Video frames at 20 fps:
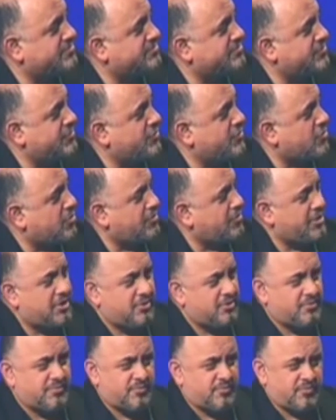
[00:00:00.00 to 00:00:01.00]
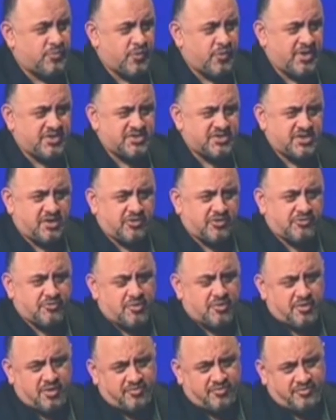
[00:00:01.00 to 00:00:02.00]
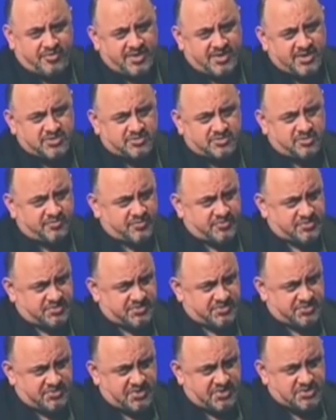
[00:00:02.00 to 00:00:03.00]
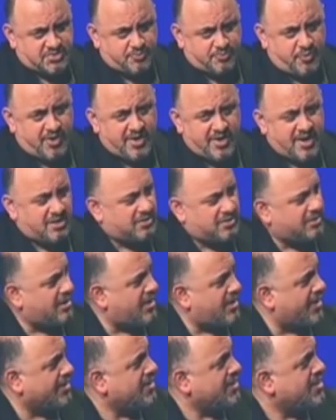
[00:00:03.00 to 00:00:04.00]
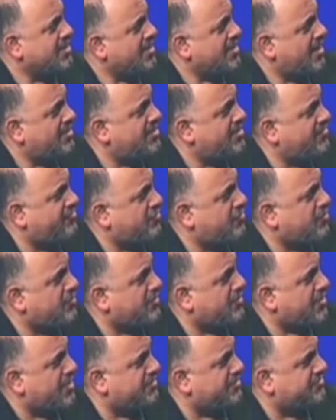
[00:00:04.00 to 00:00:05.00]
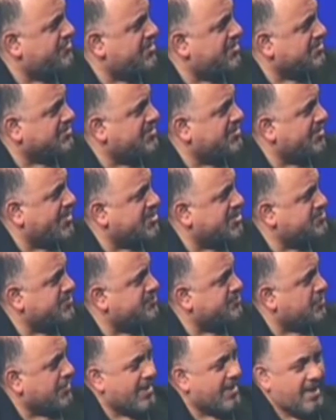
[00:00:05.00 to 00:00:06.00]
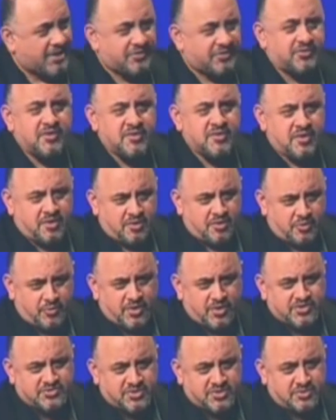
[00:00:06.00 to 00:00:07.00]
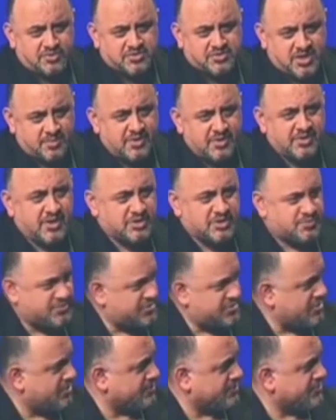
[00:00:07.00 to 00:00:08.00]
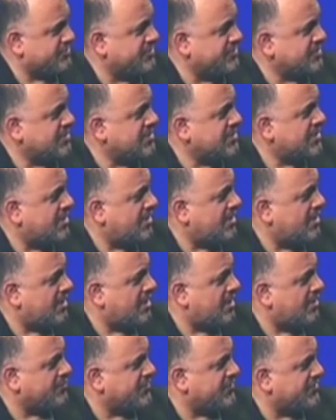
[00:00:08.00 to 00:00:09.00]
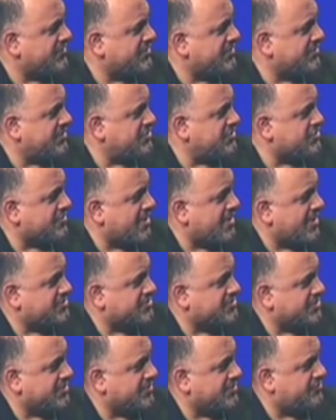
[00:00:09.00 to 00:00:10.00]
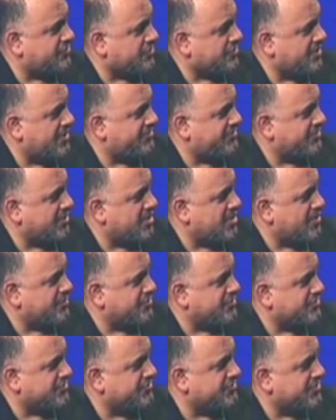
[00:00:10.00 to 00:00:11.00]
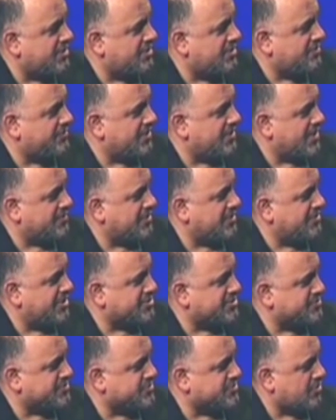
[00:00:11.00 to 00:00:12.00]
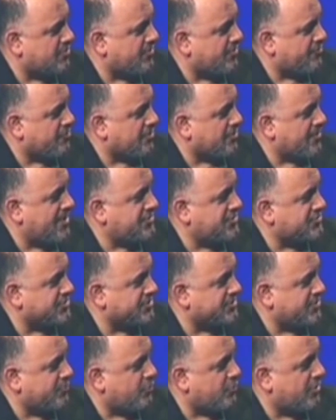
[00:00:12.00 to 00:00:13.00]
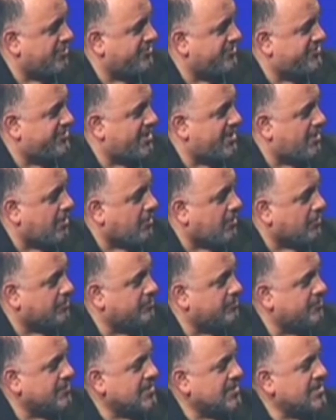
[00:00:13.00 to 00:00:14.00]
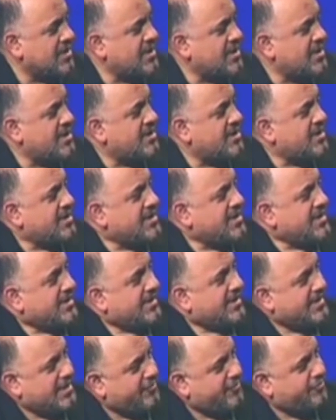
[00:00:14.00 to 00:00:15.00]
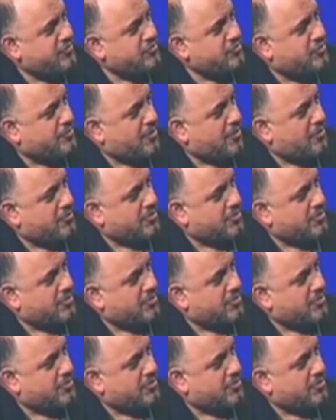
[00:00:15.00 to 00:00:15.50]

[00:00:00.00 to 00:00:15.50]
normally the way cells grow on a flat surface is they spread out a lot, and they form a lot of cell attachment plaques, otherwise known as hemidesmosomes. These are actually fluorescent images of the hemidesmosomal formation in one cell. If you grow